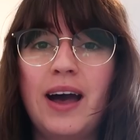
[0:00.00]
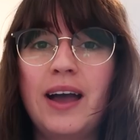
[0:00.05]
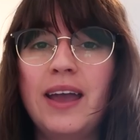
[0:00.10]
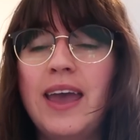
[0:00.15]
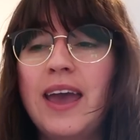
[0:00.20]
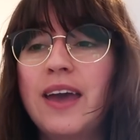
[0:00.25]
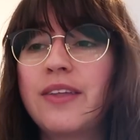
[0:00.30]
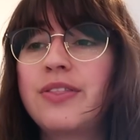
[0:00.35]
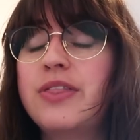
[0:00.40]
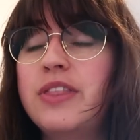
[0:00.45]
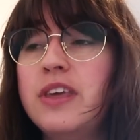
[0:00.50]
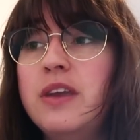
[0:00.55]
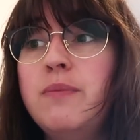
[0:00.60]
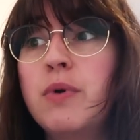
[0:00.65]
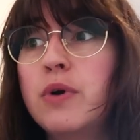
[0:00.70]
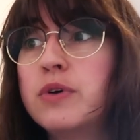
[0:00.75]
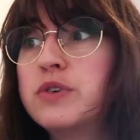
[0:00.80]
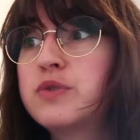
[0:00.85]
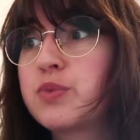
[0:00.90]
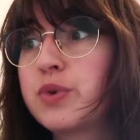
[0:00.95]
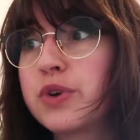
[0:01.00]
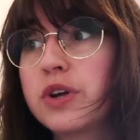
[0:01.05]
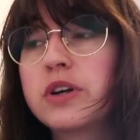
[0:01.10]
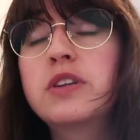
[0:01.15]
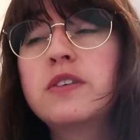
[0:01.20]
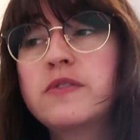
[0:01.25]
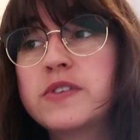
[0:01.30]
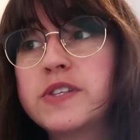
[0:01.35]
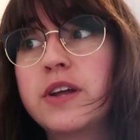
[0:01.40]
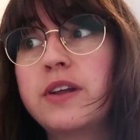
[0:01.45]
I had the most
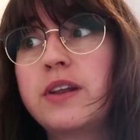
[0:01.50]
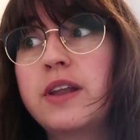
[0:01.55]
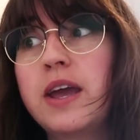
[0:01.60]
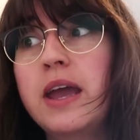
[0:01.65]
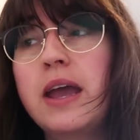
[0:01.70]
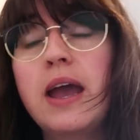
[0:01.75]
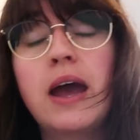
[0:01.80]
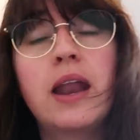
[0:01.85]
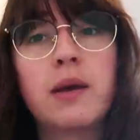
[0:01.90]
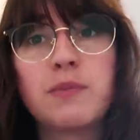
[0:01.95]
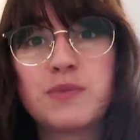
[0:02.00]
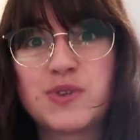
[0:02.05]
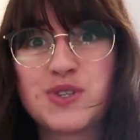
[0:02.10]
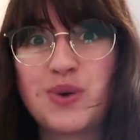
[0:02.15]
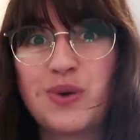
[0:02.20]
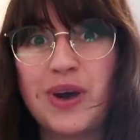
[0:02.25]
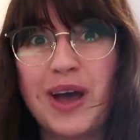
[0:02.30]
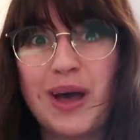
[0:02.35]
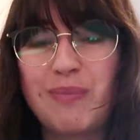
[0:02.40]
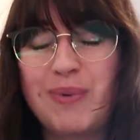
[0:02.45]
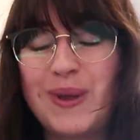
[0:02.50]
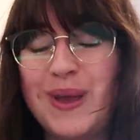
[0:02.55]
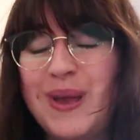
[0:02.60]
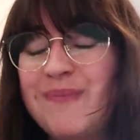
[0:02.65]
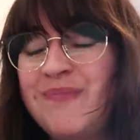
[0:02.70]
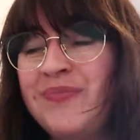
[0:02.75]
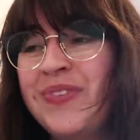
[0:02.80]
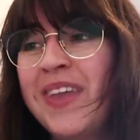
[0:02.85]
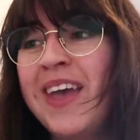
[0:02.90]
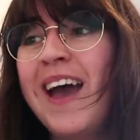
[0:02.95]
productive Sunday and I'm so
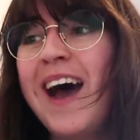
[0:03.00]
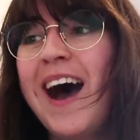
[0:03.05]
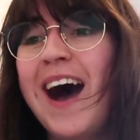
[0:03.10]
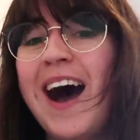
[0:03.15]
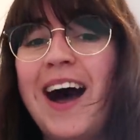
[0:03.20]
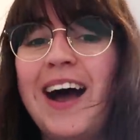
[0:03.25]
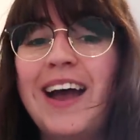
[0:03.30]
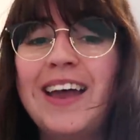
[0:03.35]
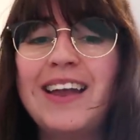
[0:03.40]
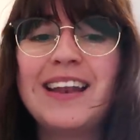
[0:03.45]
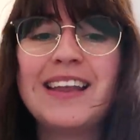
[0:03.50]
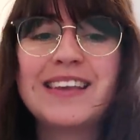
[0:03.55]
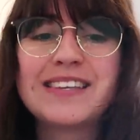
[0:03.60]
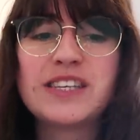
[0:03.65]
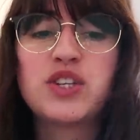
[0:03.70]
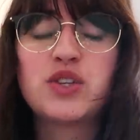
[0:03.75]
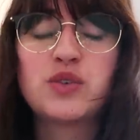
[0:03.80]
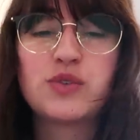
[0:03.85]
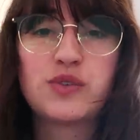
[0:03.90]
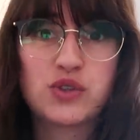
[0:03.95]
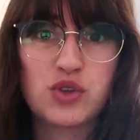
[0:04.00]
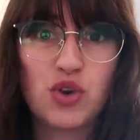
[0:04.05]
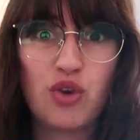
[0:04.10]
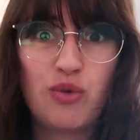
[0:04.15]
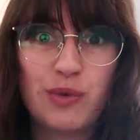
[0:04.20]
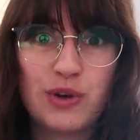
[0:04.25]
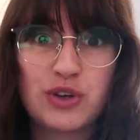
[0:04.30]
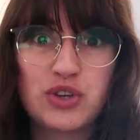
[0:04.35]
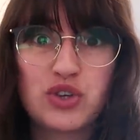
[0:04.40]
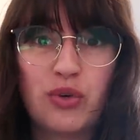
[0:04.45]
happy. I listened to so
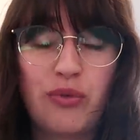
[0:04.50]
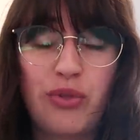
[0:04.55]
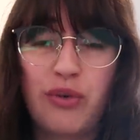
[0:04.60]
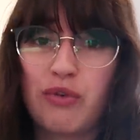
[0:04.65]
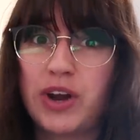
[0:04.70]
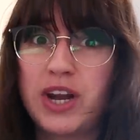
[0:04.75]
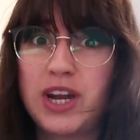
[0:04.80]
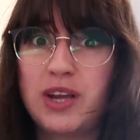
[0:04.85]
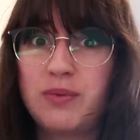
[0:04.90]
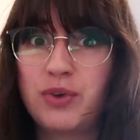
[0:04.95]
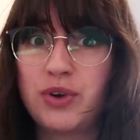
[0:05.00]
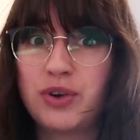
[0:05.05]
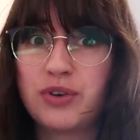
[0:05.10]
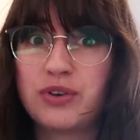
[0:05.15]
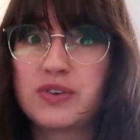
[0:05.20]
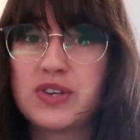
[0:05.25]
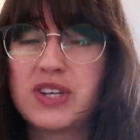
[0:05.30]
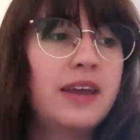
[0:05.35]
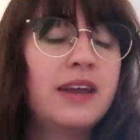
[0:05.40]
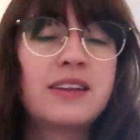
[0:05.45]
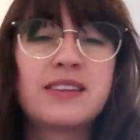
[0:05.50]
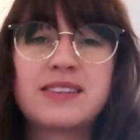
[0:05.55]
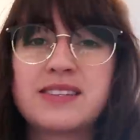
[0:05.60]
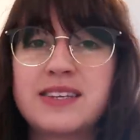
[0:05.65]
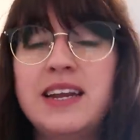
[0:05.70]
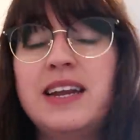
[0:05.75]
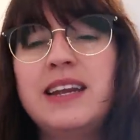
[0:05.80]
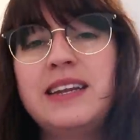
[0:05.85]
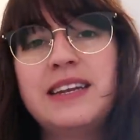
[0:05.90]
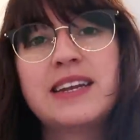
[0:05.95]
much of the Radium Girls, and it's
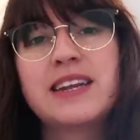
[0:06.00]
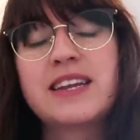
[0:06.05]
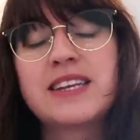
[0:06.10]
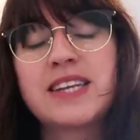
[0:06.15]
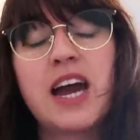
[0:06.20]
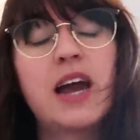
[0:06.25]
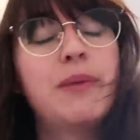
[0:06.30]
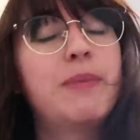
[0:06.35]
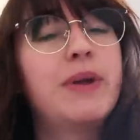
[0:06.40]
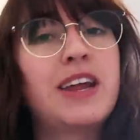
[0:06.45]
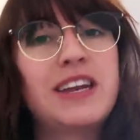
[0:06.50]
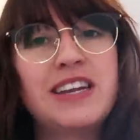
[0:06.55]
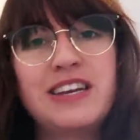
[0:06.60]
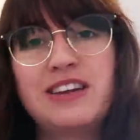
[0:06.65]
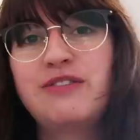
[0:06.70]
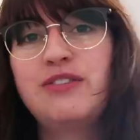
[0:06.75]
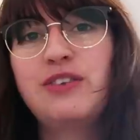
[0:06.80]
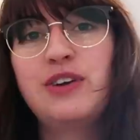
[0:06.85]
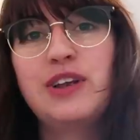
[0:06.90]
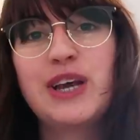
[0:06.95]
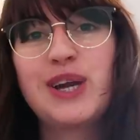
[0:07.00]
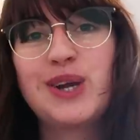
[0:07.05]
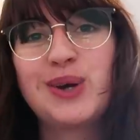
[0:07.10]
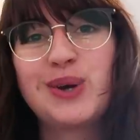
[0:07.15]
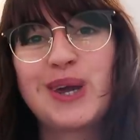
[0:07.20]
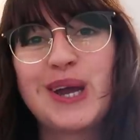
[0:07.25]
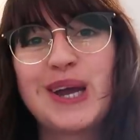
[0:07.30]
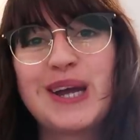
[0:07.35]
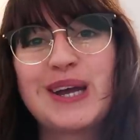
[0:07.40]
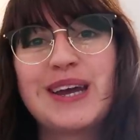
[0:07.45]
nearly dinner time and I didn't feel like
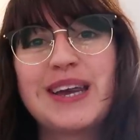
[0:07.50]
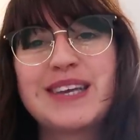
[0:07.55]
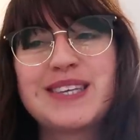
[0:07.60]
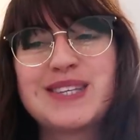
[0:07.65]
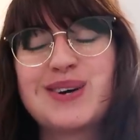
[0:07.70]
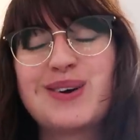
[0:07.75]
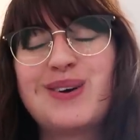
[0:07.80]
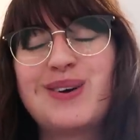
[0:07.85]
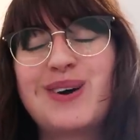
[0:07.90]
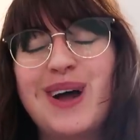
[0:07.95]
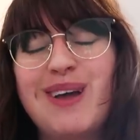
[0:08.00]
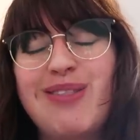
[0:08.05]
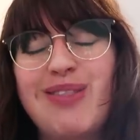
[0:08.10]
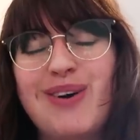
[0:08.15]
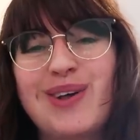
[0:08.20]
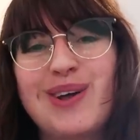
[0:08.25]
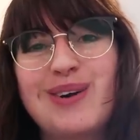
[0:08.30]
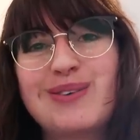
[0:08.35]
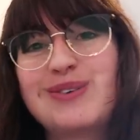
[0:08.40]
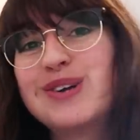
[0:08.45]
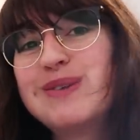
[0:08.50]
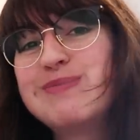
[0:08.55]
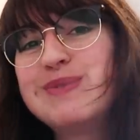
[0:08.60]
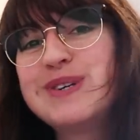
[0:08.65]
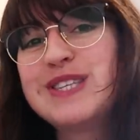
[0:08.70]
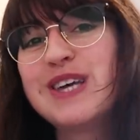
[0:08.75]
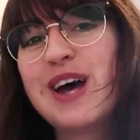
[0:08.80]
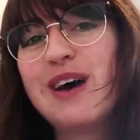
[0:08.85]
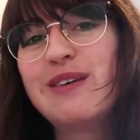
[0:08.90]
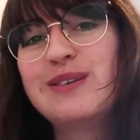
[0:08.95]
cooking, so I thought I'd treat
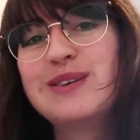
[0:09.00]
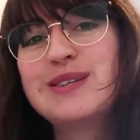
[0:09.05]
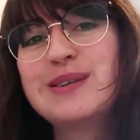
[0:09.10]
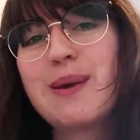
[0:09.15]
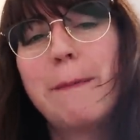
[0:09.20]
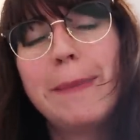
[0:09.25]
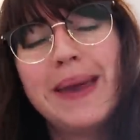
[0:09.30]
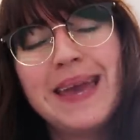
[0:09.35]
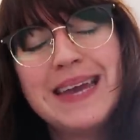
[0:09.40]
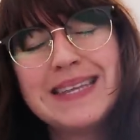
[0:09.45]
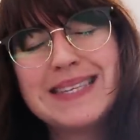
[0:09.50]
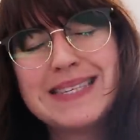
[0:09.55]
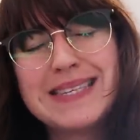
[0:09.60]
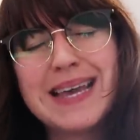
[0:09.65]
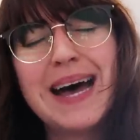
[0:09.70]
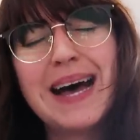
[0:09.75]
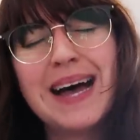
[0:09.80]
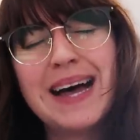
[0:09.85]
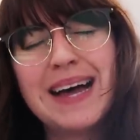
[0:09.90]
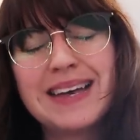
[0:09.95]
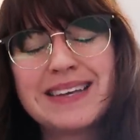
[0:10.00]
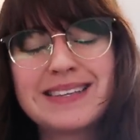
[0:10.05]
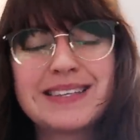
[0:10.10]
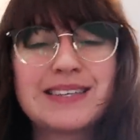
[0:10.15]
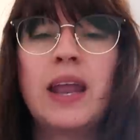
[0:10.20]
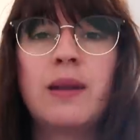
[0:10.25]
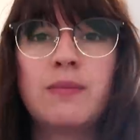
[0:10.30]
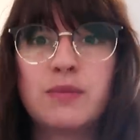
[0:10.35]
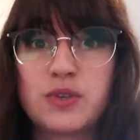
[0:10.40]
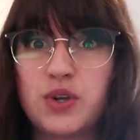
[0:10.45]
myself to some pizzas.
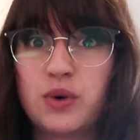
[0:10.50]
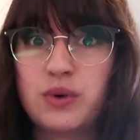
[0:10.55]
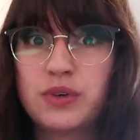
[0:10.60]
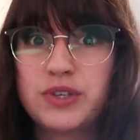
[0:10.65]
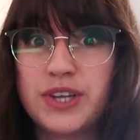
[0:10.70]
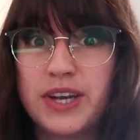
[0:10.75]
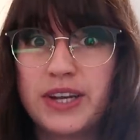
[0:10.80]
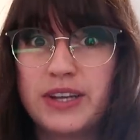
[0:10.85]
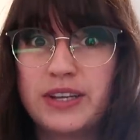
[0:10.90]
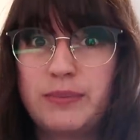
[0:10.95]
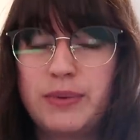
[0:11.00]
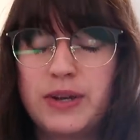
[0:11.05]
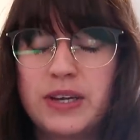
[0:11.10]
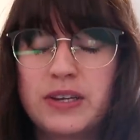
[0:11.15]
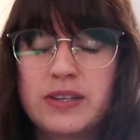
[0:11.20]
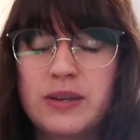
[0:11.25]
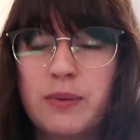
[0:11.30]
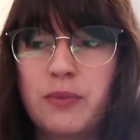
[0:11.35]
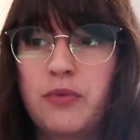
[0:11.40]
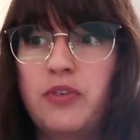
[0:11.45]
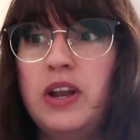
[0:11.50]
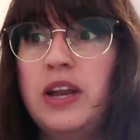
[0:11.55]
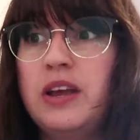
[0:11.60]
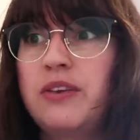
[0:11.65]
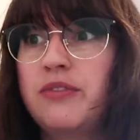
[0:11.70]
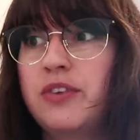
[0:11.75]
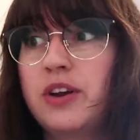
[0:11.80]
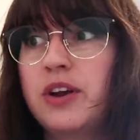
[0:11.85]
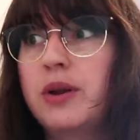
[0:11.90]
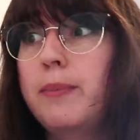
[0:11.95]
And I'm so excited because I'm
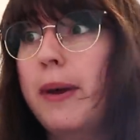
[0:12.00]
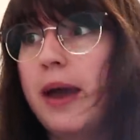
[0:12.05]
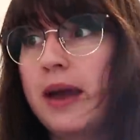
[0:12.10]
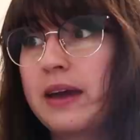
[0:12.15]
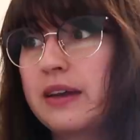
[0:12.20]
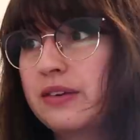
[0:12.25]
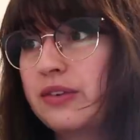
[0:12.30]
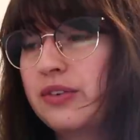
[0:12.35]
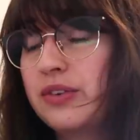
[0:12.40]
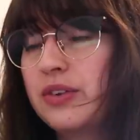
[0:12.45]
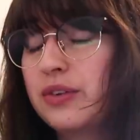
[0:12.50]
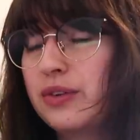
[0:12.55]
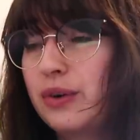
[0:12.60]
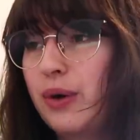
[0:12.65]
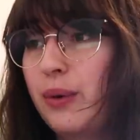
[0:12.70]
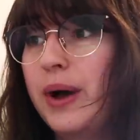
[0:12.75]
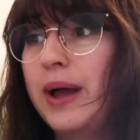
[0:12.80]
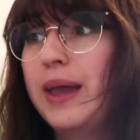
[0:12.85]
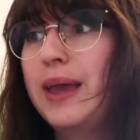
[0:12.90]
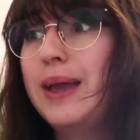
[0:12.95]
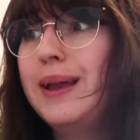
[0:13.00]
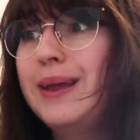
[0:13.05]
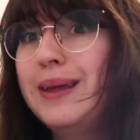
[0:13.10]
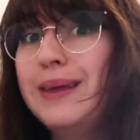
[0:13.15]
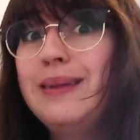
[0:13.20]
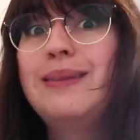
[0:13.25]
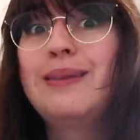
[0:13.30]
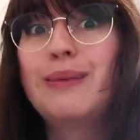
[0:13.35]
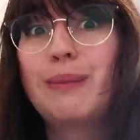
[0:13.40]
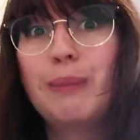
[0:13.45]
feeling very peckish, so I can
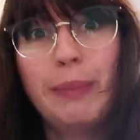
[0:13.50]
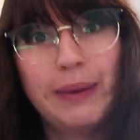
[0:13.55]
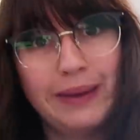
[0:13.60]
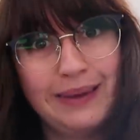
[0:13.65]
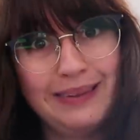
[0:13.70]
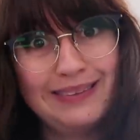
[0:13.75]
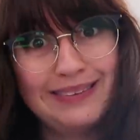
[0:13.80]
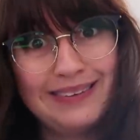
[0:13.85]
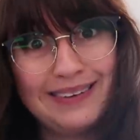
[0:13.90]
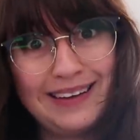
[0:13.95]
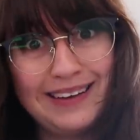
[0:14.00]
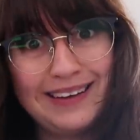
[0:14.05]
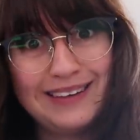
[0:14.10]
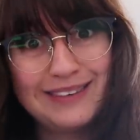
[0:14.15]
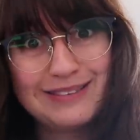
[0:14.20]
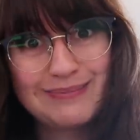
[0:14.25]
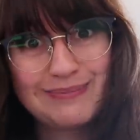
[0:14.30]
eat some pizza.